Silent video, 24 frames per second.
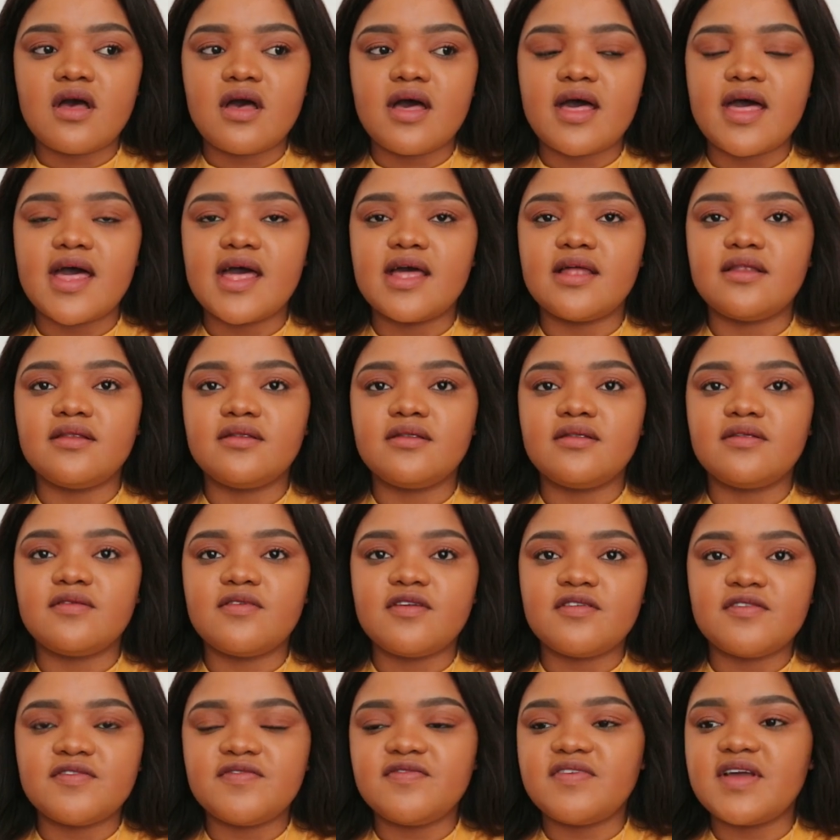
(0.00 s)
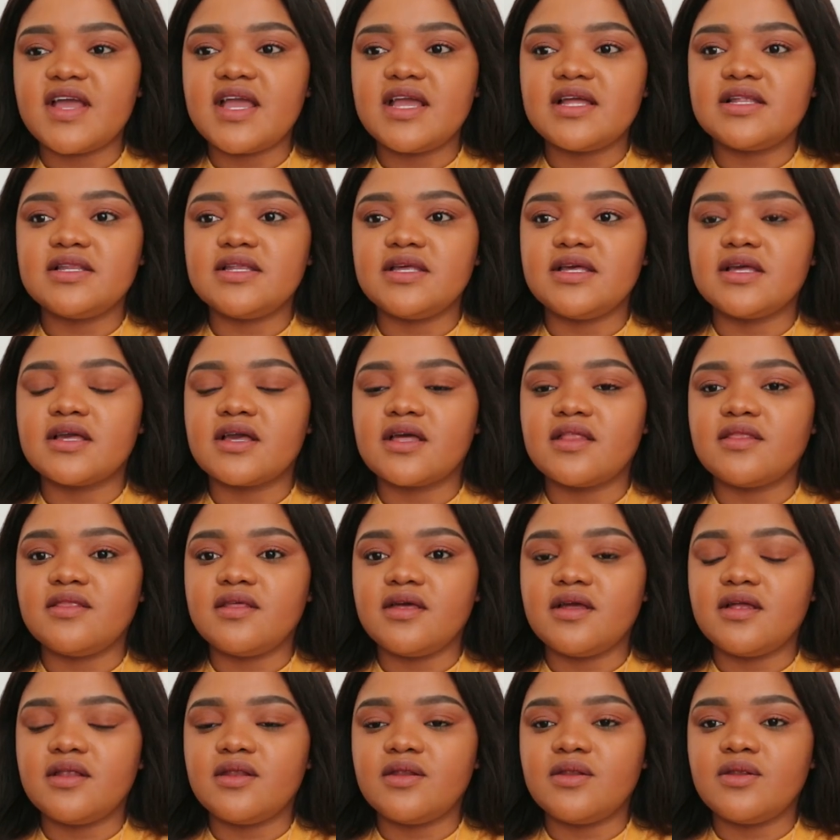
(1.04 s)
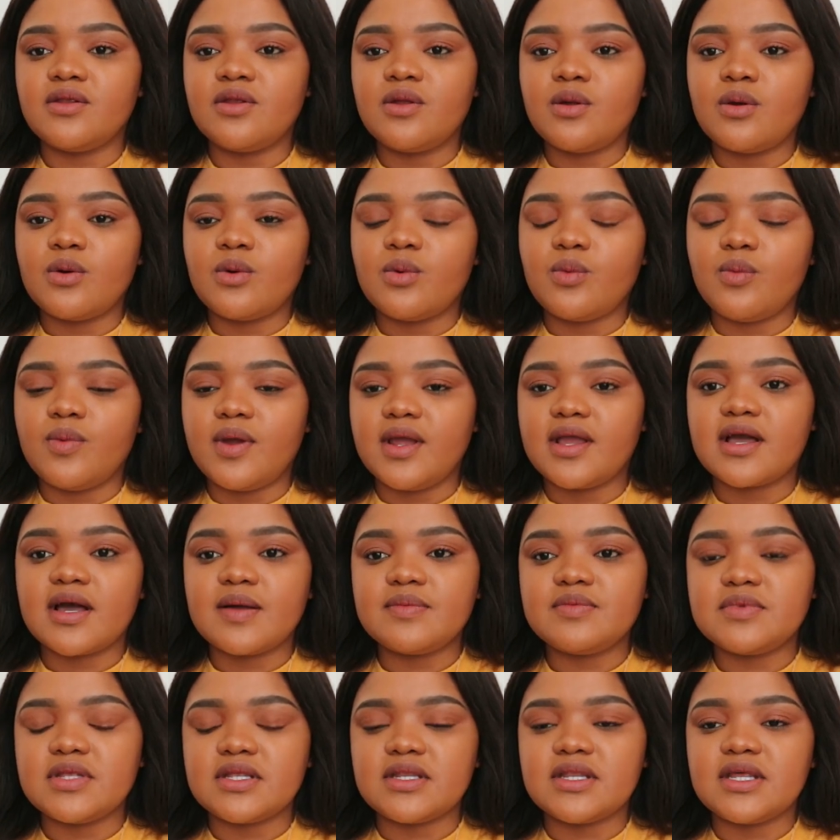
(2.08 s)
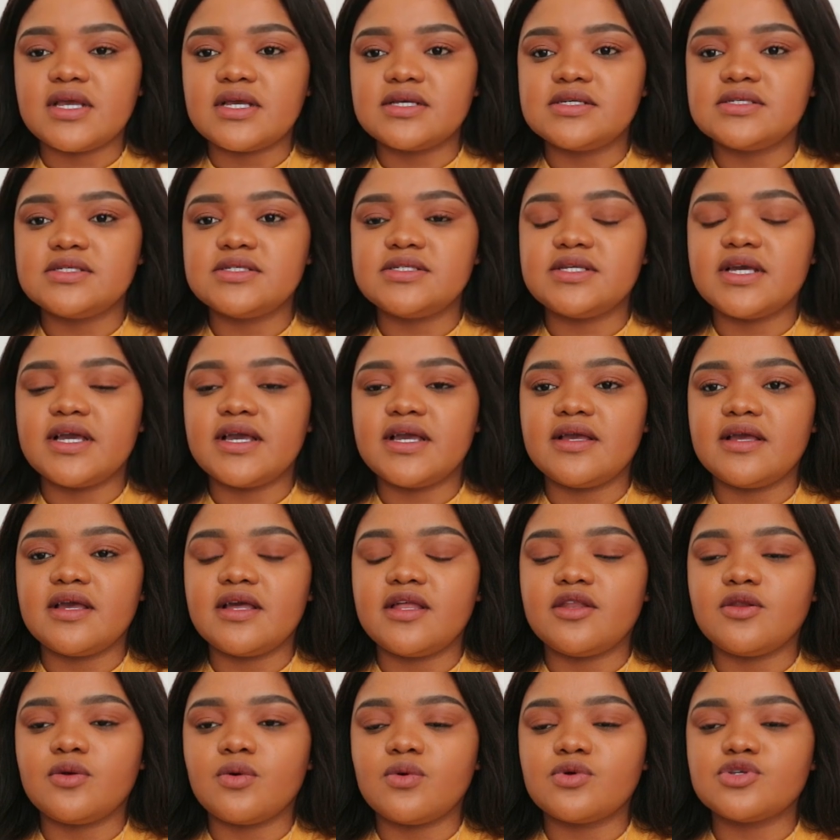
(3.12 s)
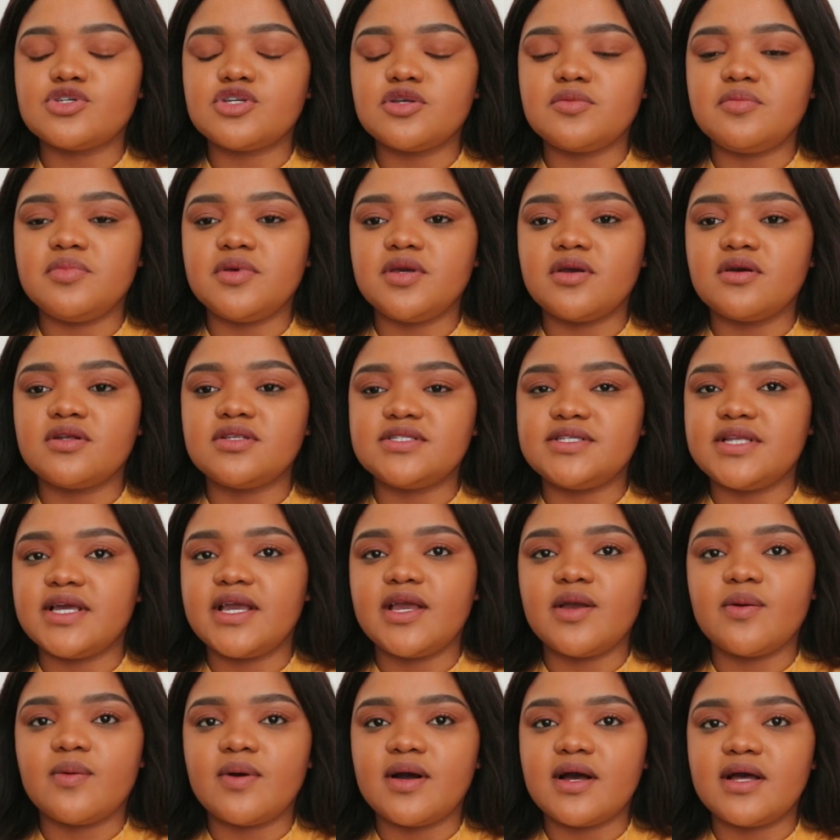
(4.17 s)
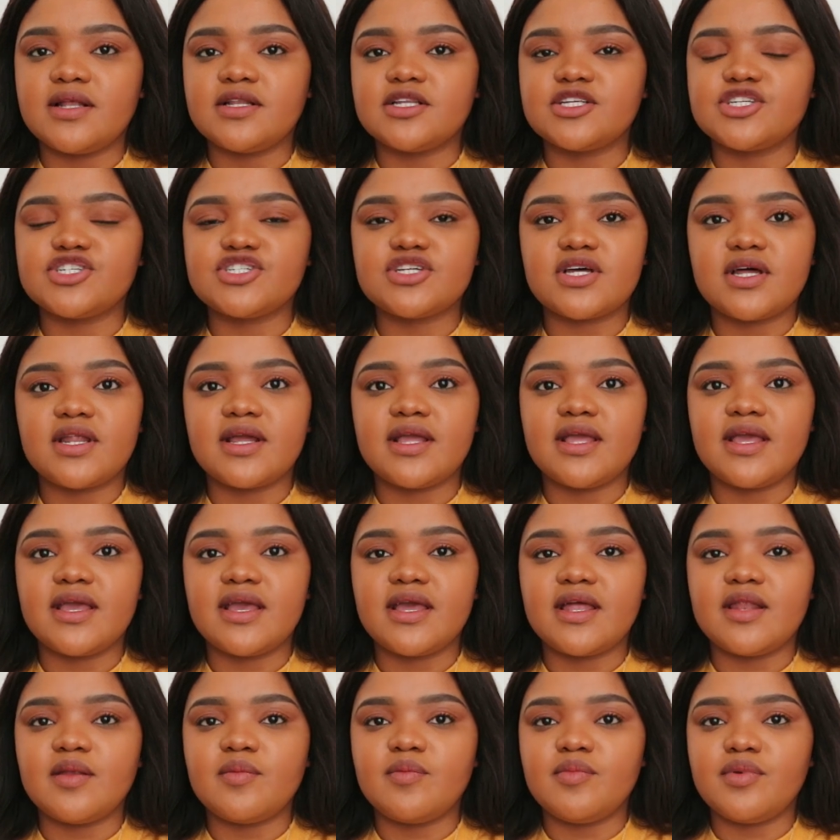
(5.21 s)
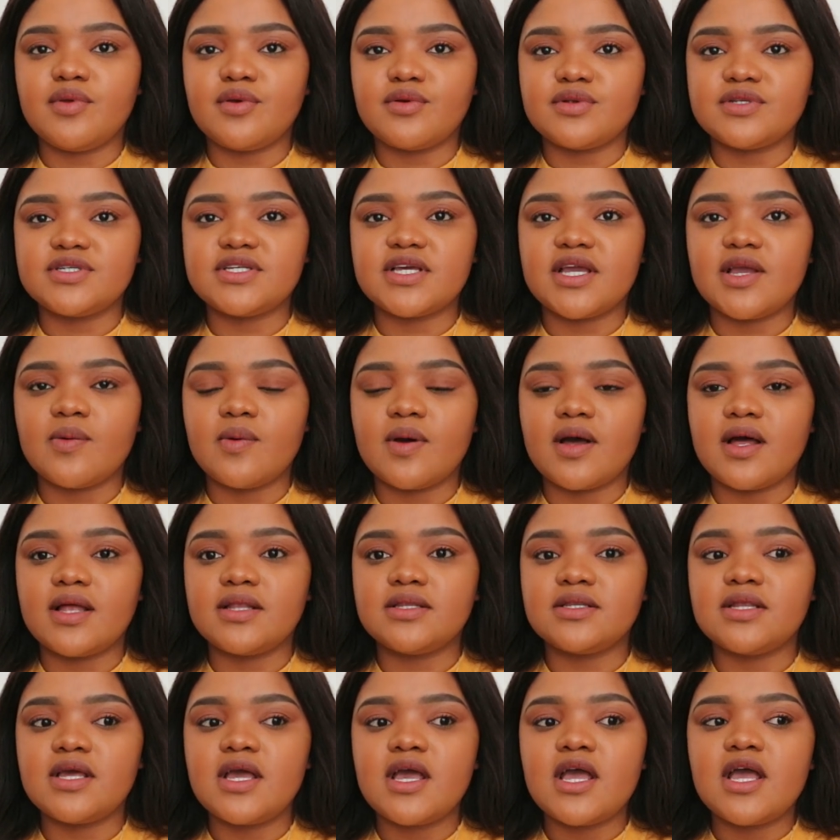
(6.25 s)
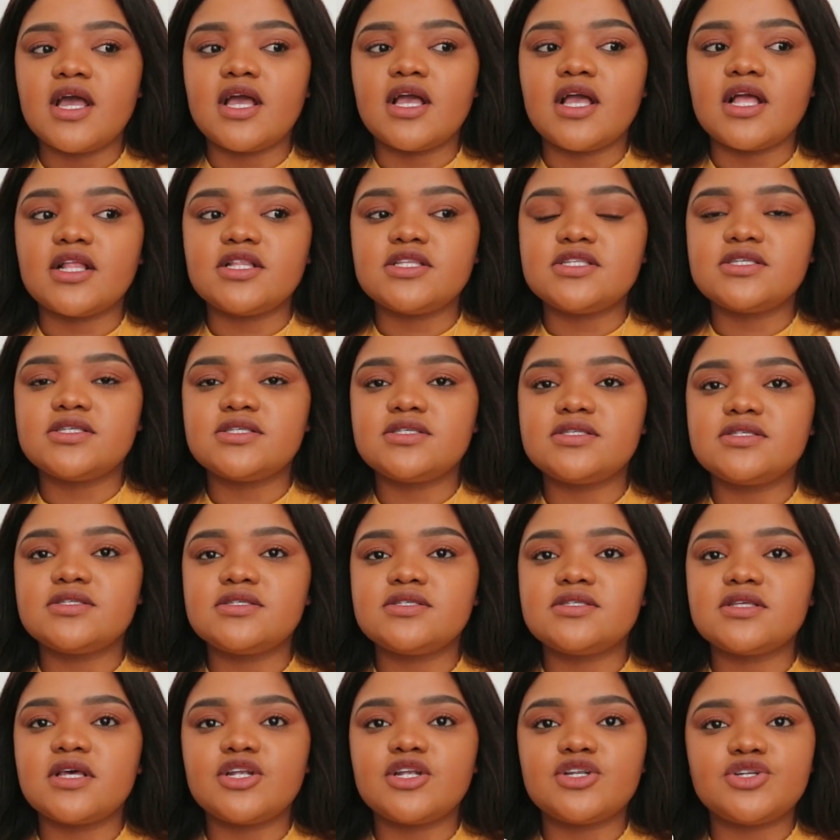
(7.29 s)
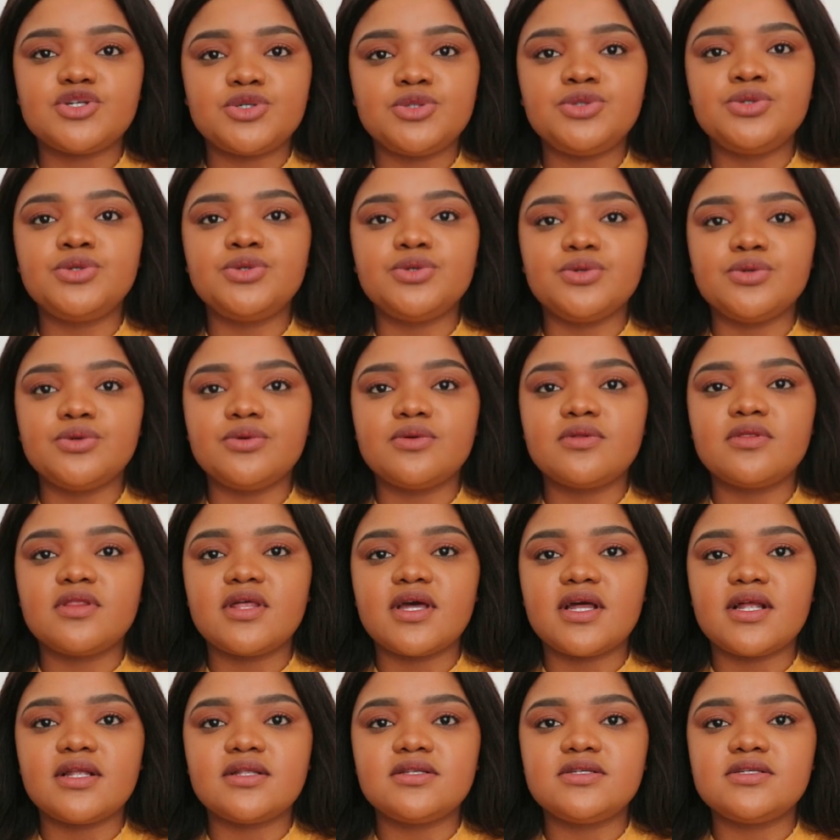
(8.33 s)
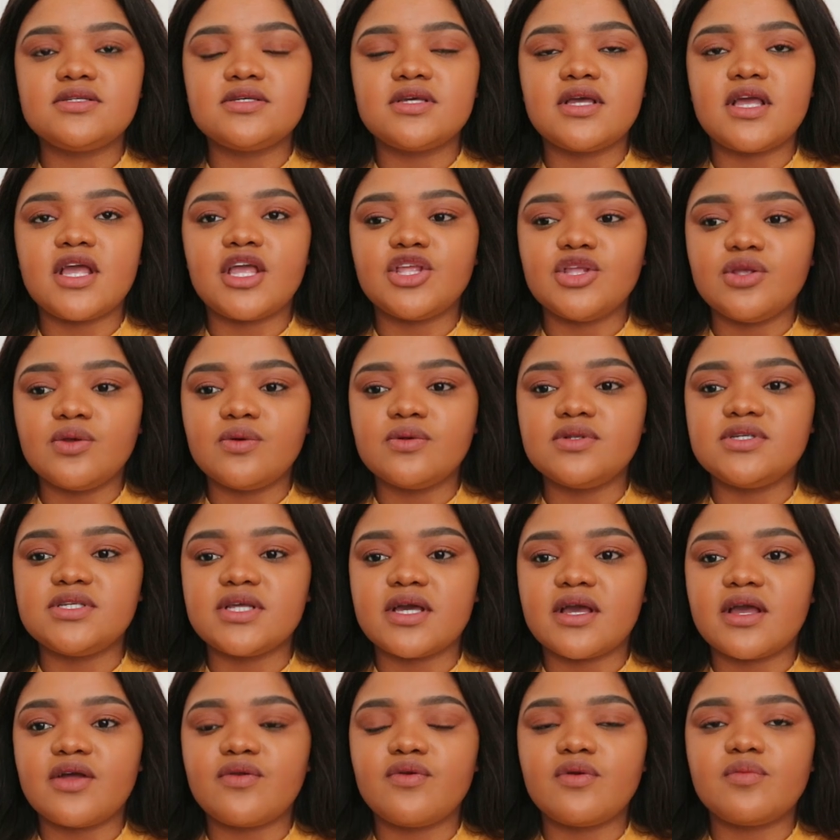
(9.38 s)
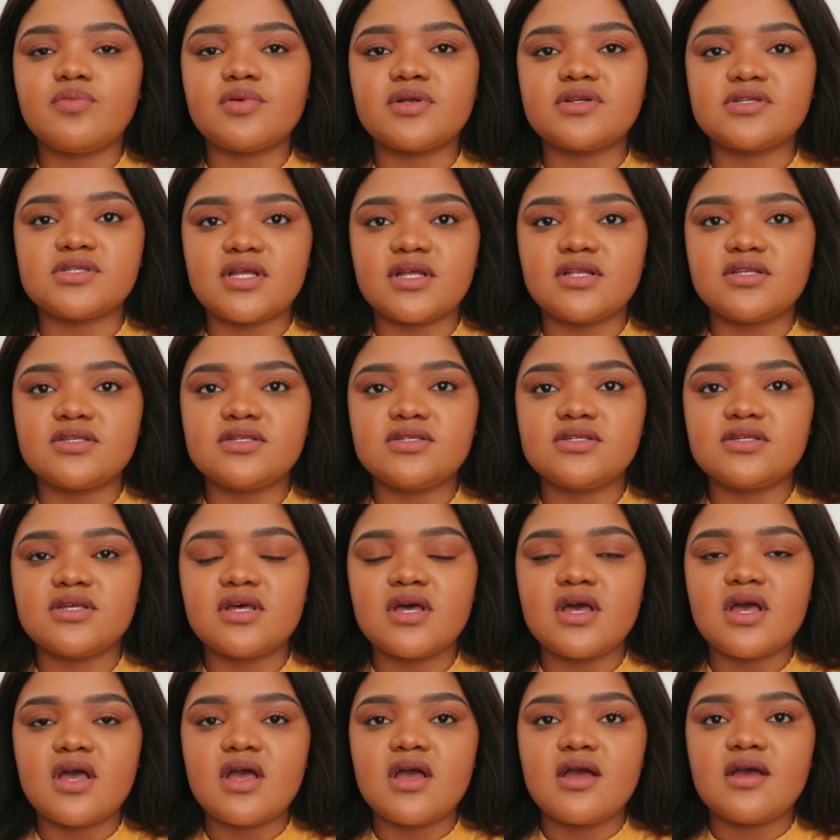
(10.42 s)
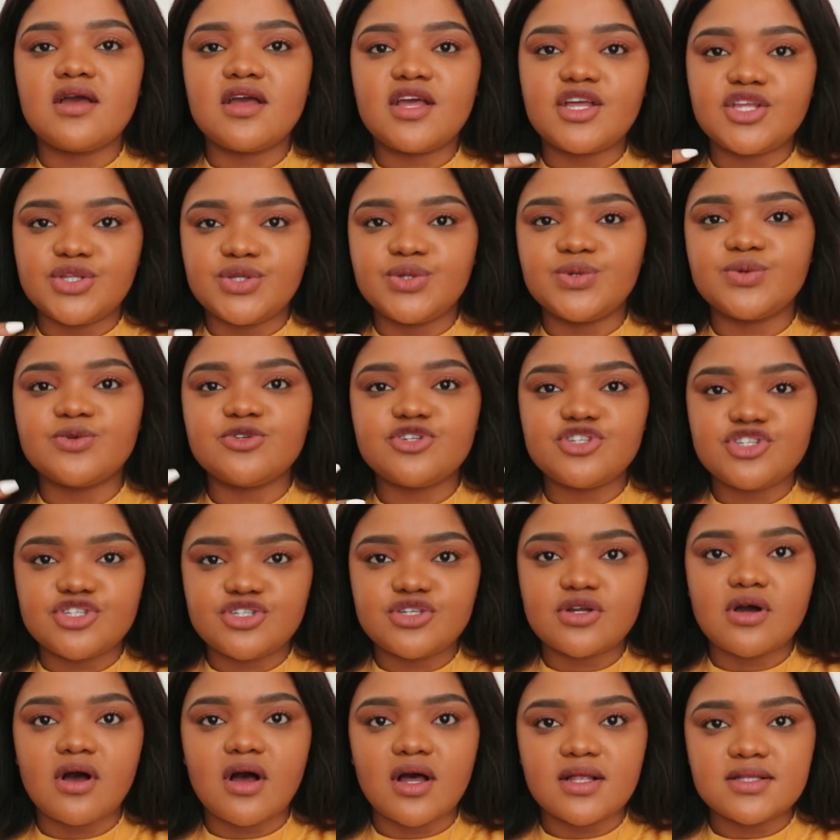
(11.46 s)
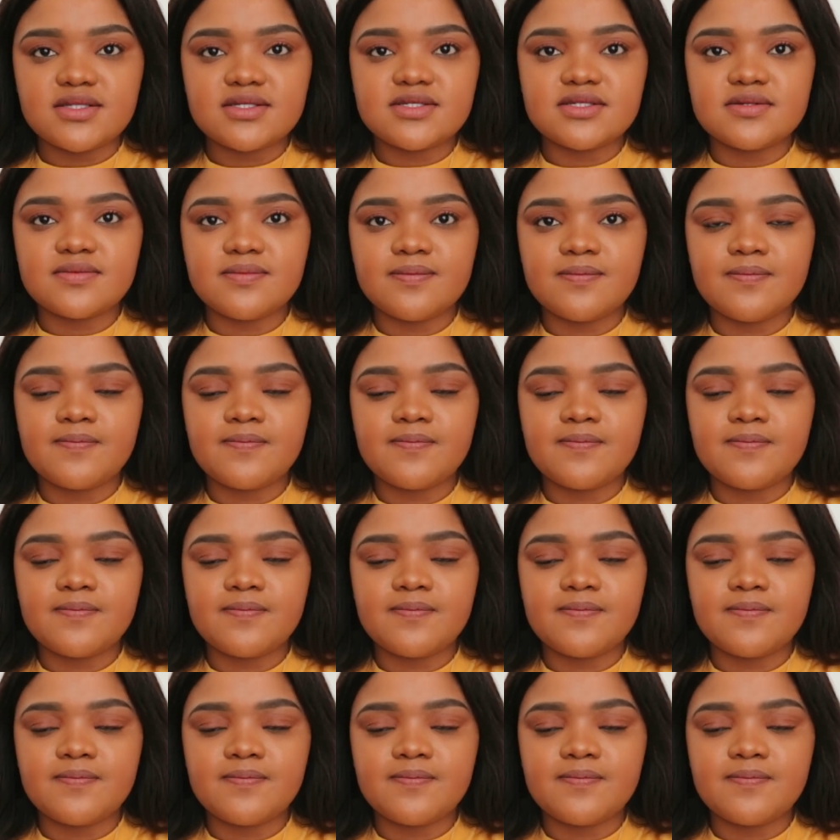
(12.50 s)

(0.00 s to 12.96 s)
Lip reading: and failing, and then wake up the next day and also be on day one, start again and be on day one, it's true that a new day represents a new start,